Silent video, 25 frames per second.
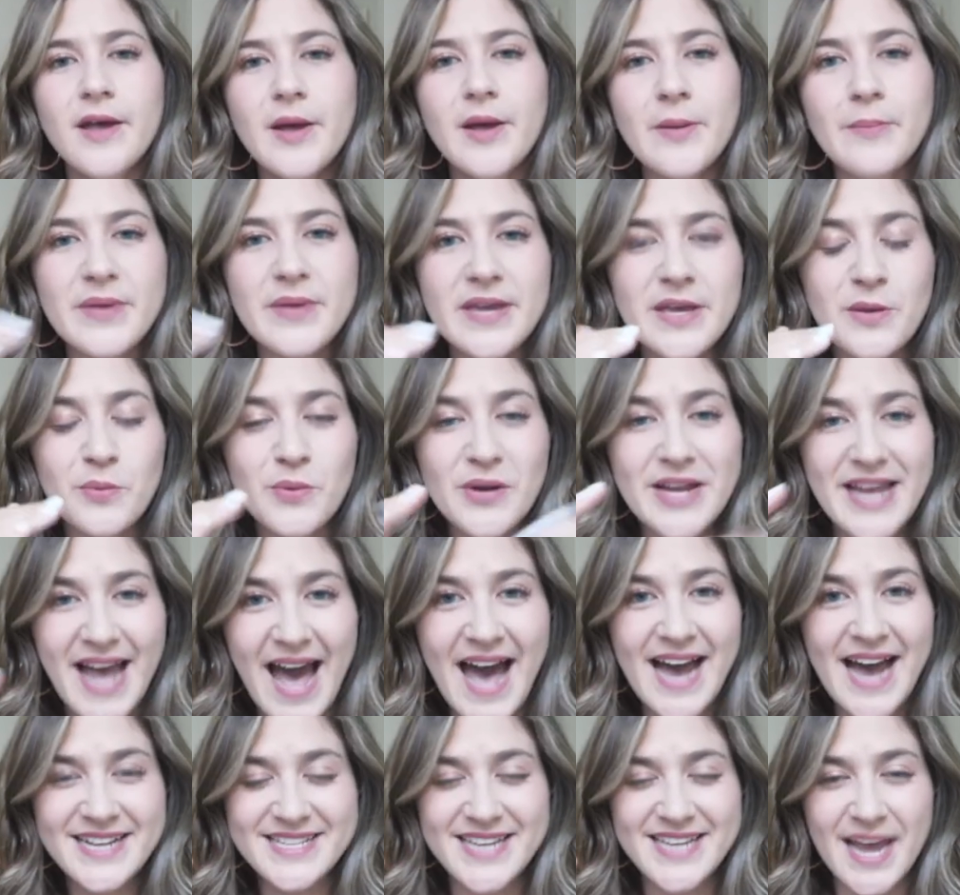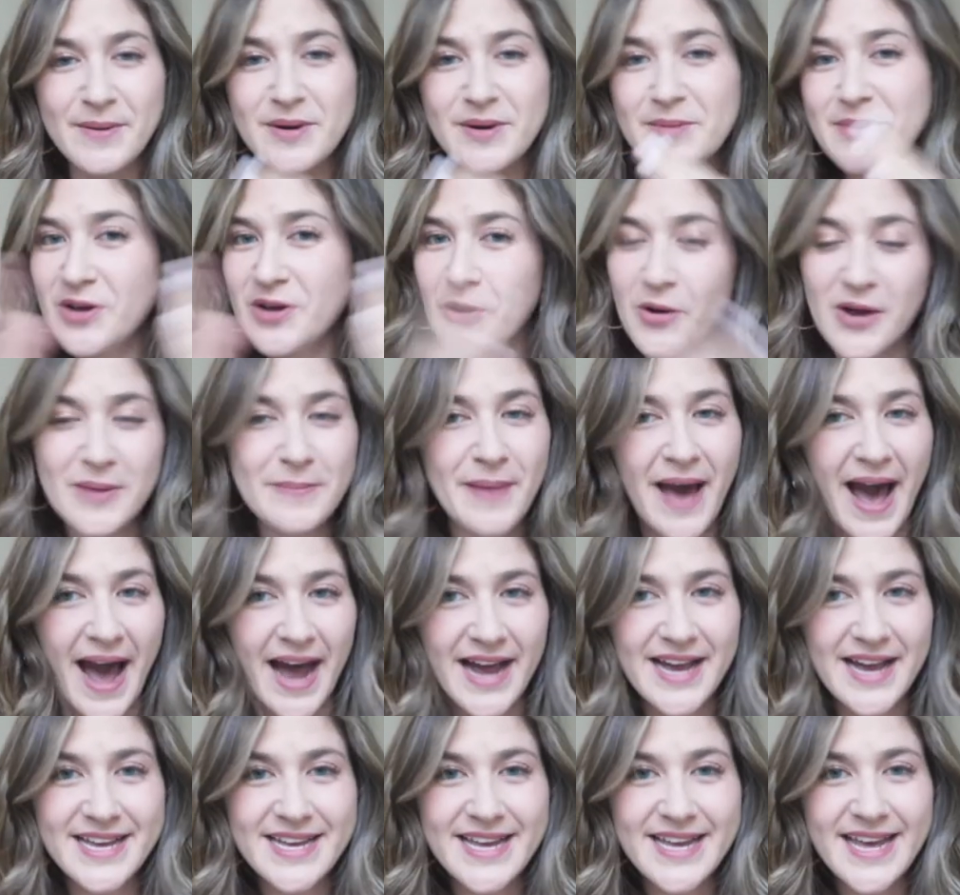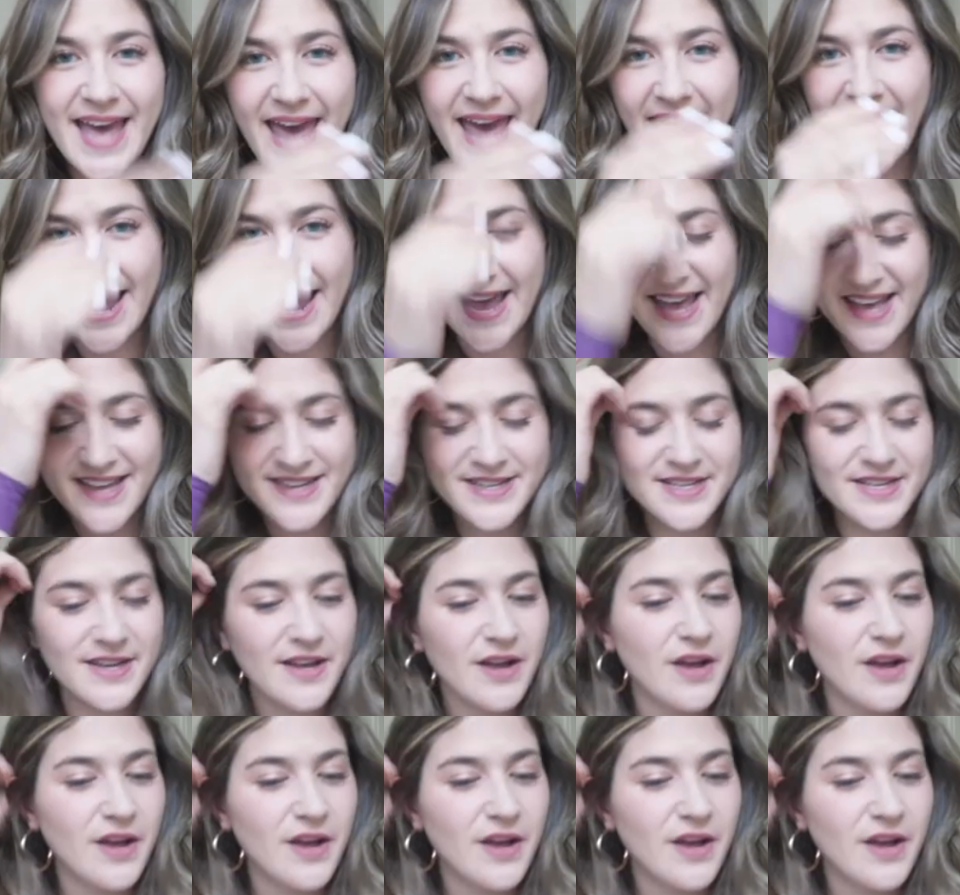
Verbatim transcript: I'm going to be going back and